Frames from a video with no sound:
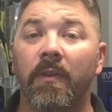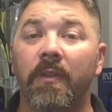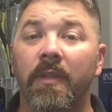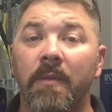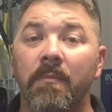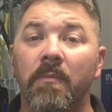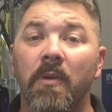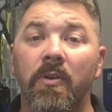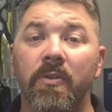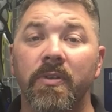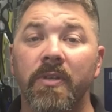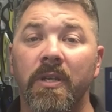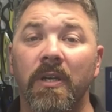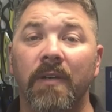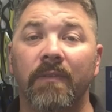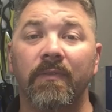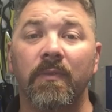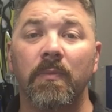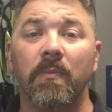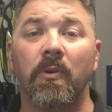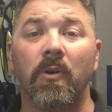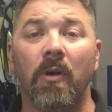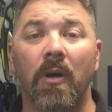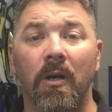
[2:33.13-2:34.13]
feel the most
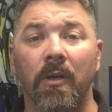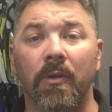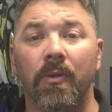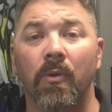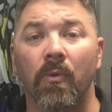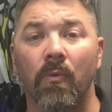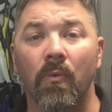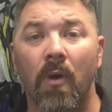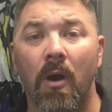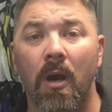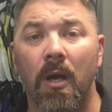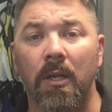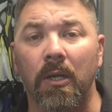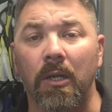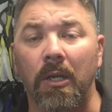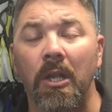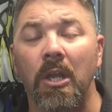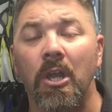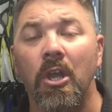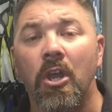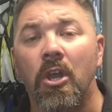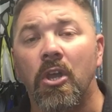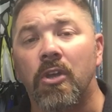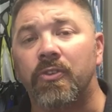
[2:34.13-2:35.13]
comfortable
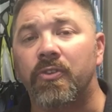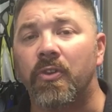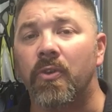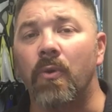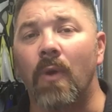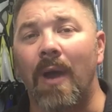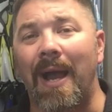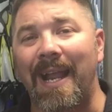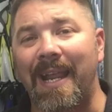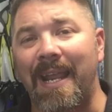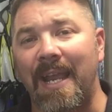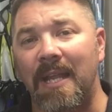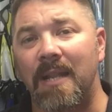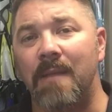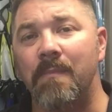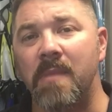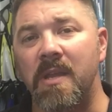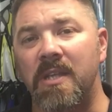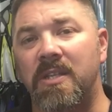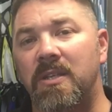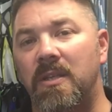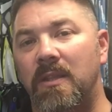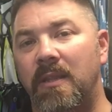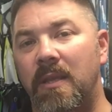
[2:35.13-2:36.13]
underwater. So I kind of
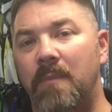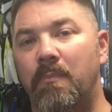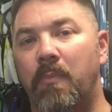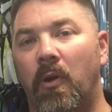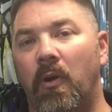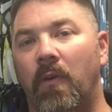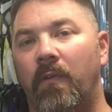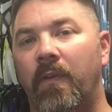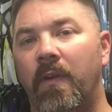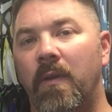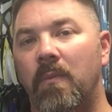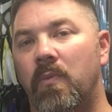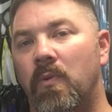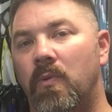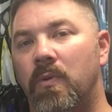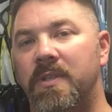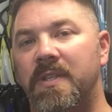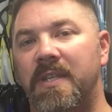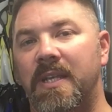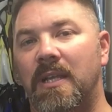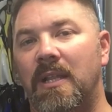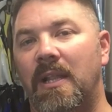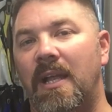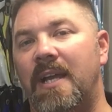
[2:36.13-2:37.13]
mentioned the Perfect
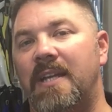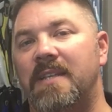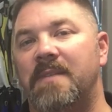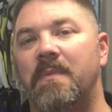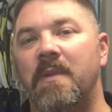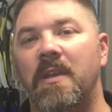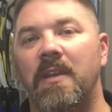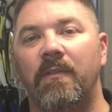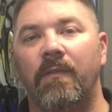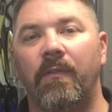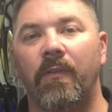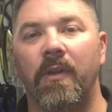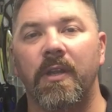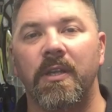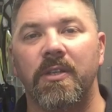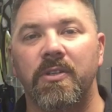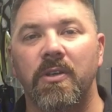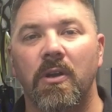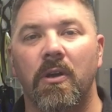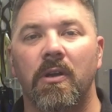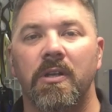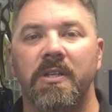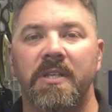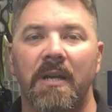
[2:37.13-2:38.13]
Buoyancy Class being free of
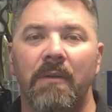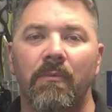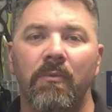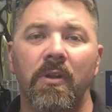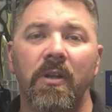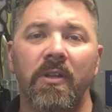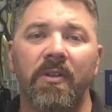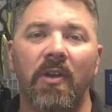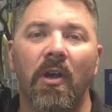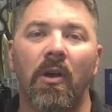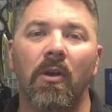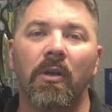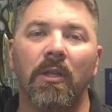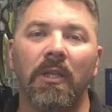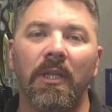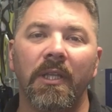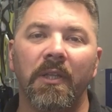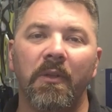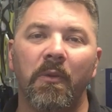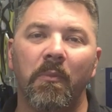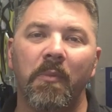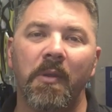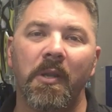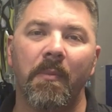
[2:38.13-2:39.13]
charge. I want to talk a
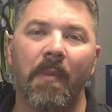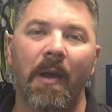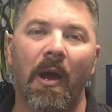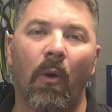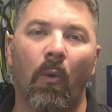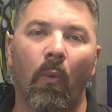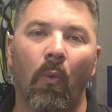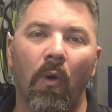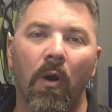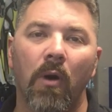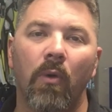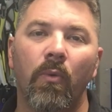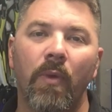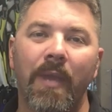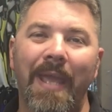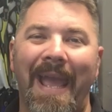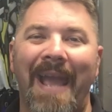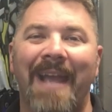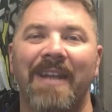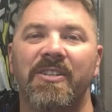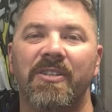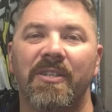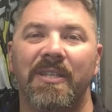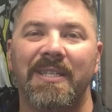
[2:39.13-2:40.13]
little bit about what we
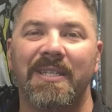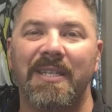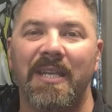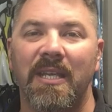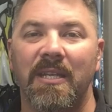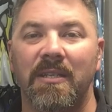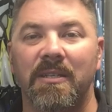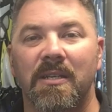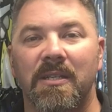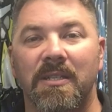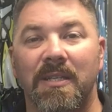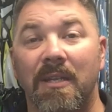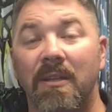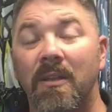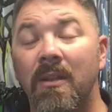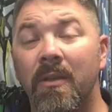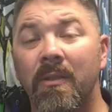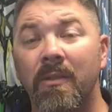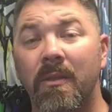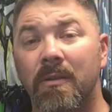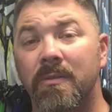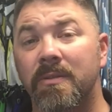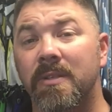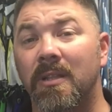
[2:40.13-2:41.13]
actually teach, because I
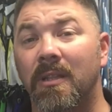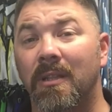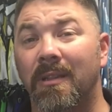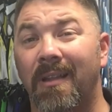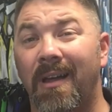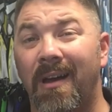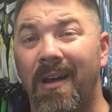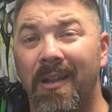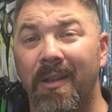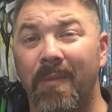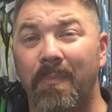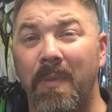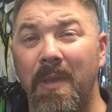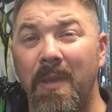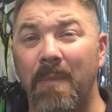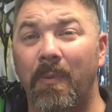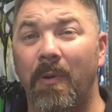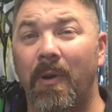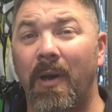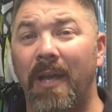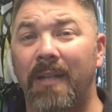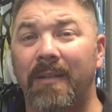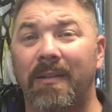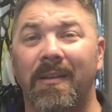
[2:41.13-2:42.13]
know there's a lot of
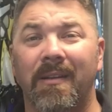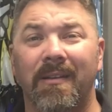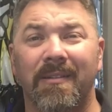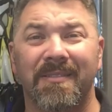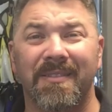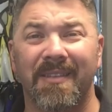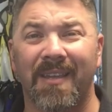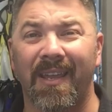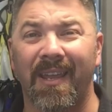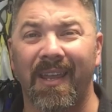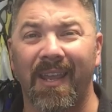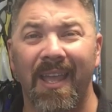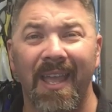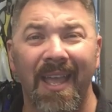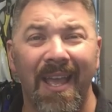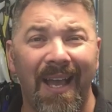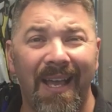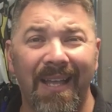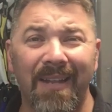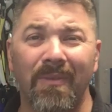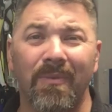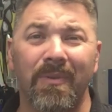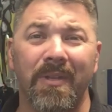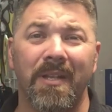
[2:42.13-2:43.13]
people out there, it's like,
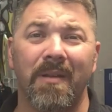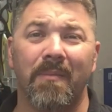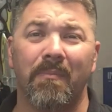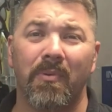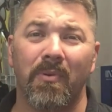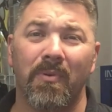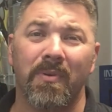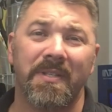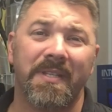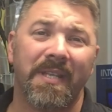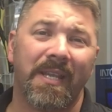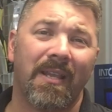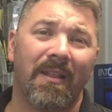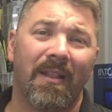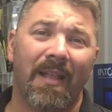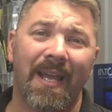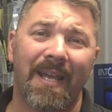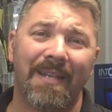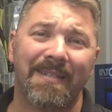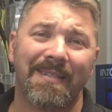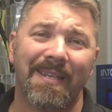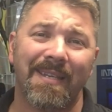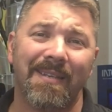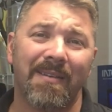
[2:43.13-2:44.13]
I don't need a buoyancy
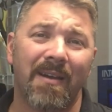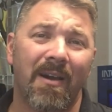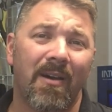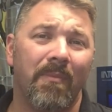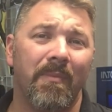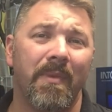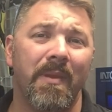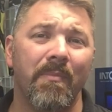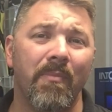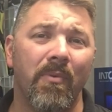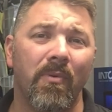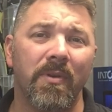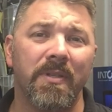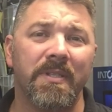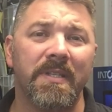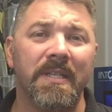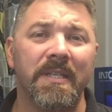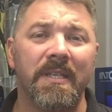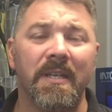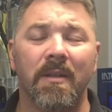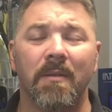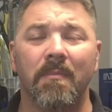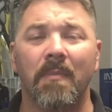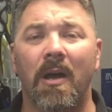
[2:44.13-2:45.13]
class. They taught me buoyancy
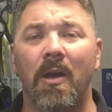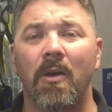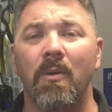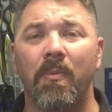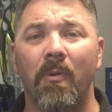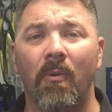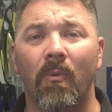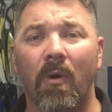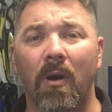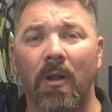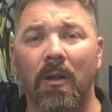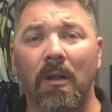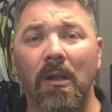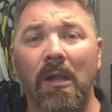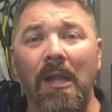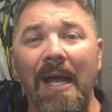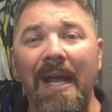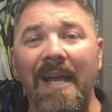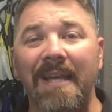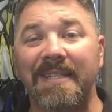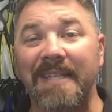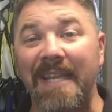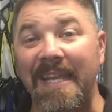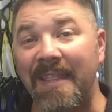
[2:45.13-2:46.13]
during my open water
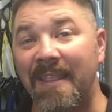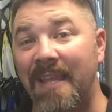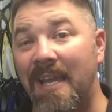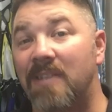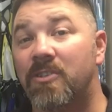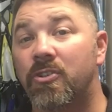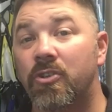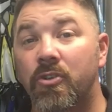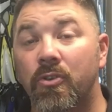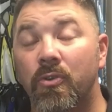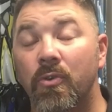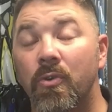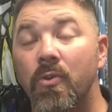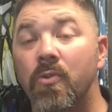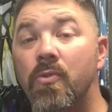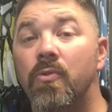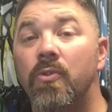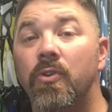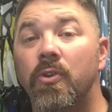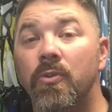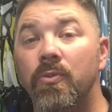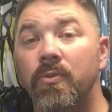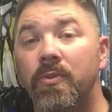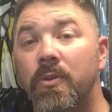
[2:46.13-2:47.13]
class, and that's true.
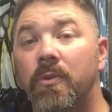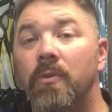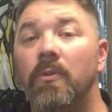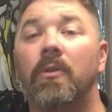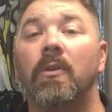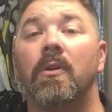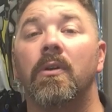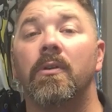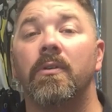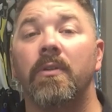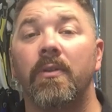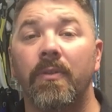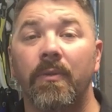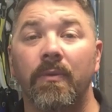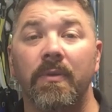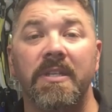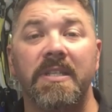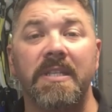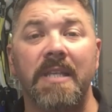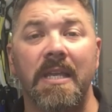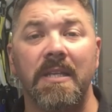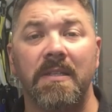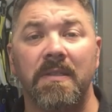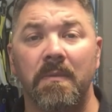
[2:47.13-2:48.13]
You do learn the three
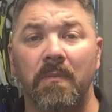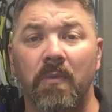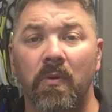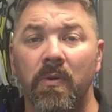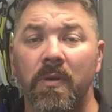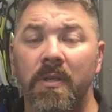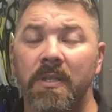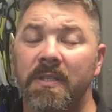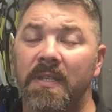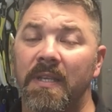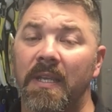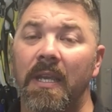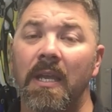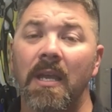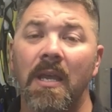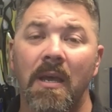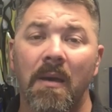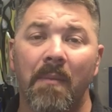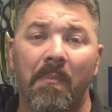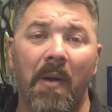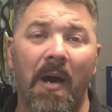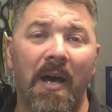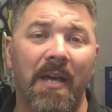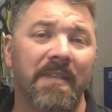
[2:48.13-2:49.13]
states of buoyancy:
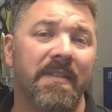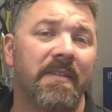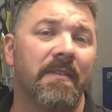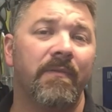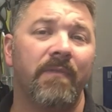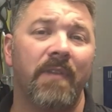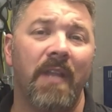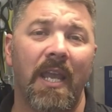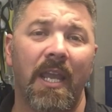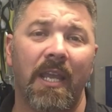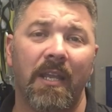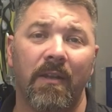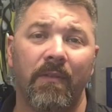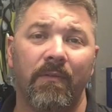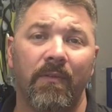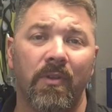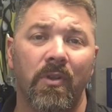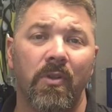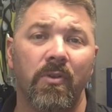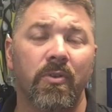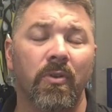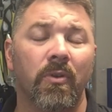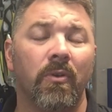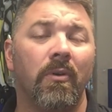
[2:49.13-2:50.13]
positive, negative, and
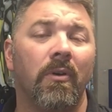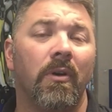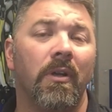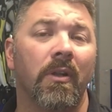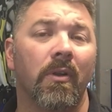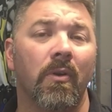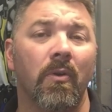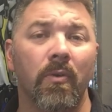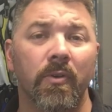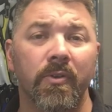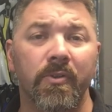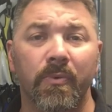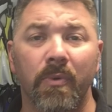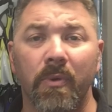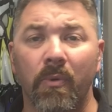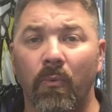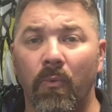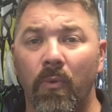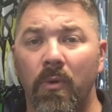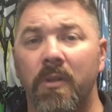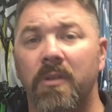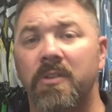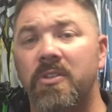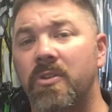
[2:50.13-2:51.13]
neutral. And of course, we
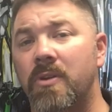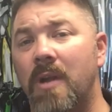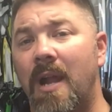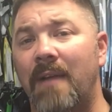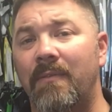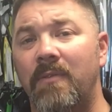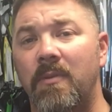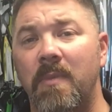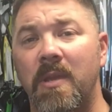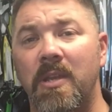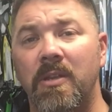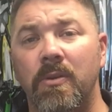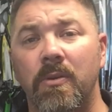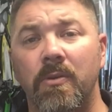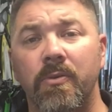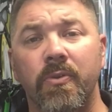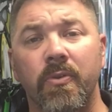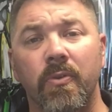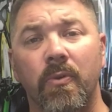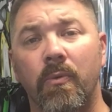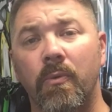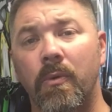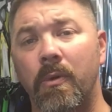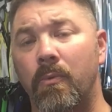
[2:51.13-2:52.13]
want to strive to be
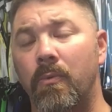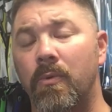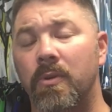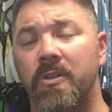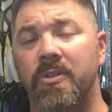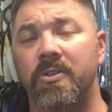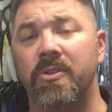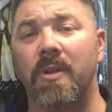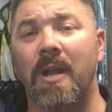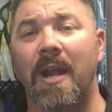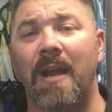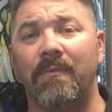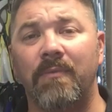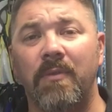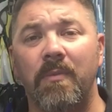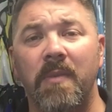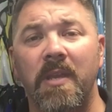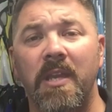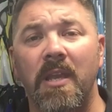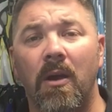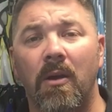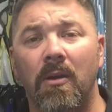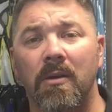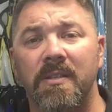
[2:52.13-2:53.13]
neutral. We want to strive to
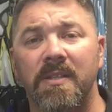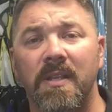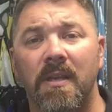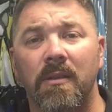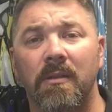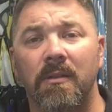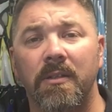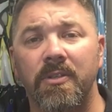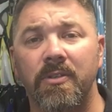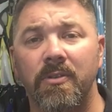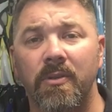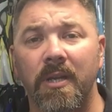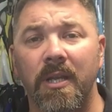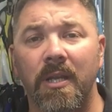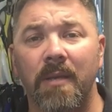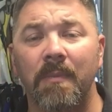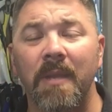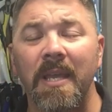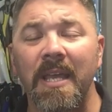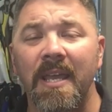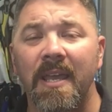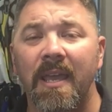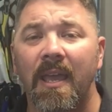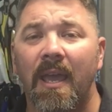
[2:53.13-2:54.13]
be horizontally
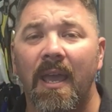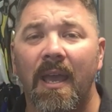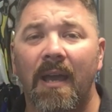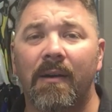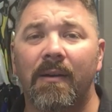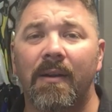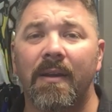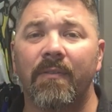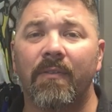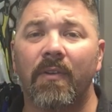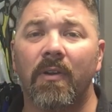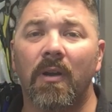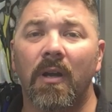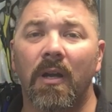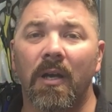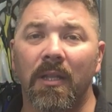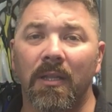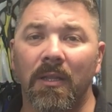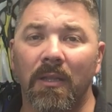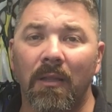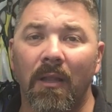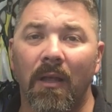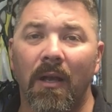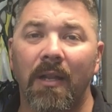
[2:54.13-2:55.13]
trimmed. However,
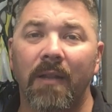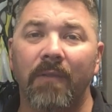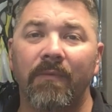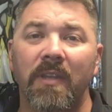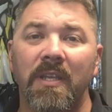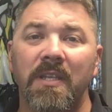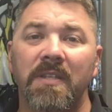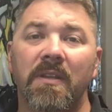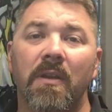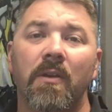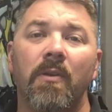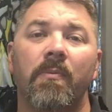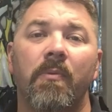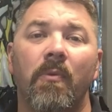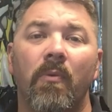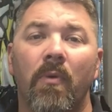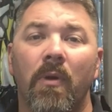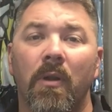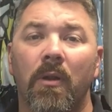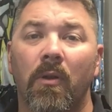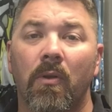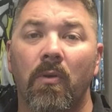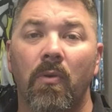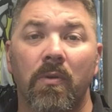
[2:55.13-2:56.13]
a lot of these open
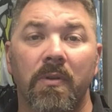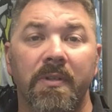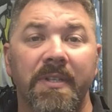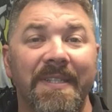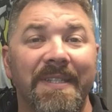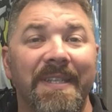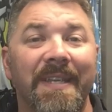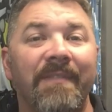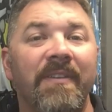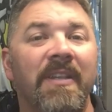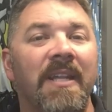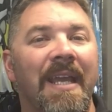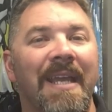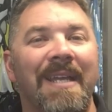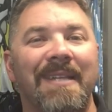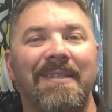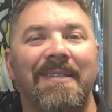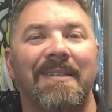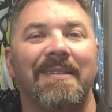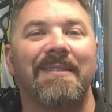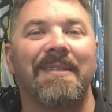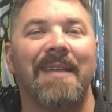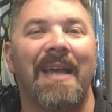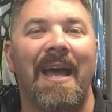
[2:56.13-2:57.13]
water courses, even
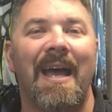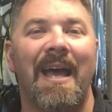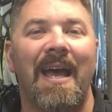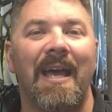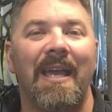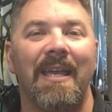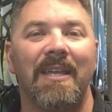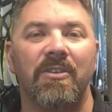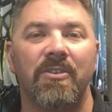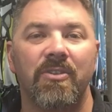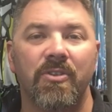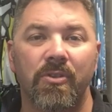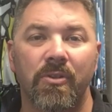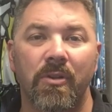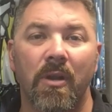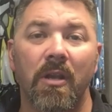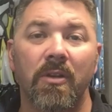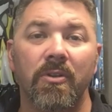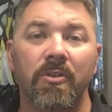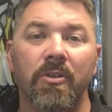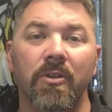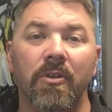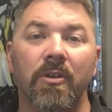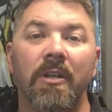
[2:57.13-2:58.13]
SSI, is
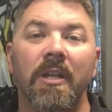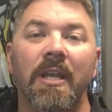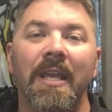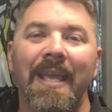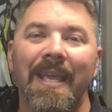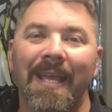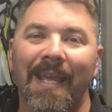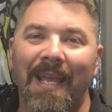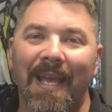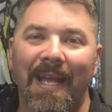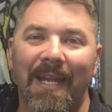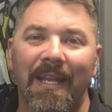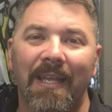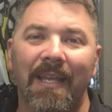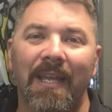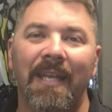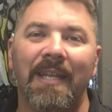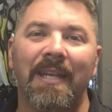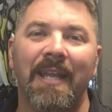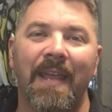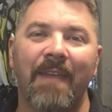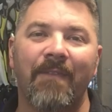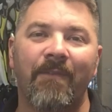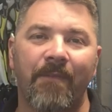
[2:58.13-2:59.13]
structured kind of
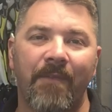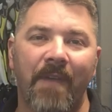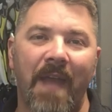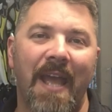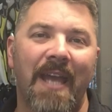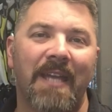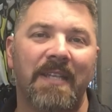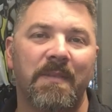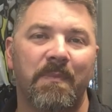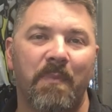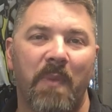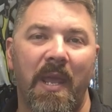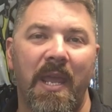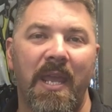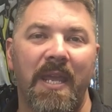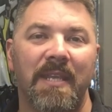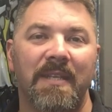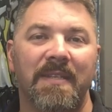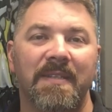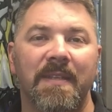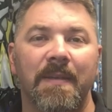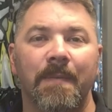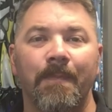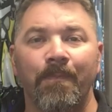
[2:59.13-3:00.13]
in a
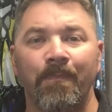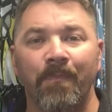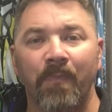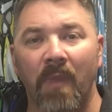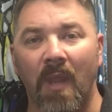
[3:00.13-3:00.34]
fast-paced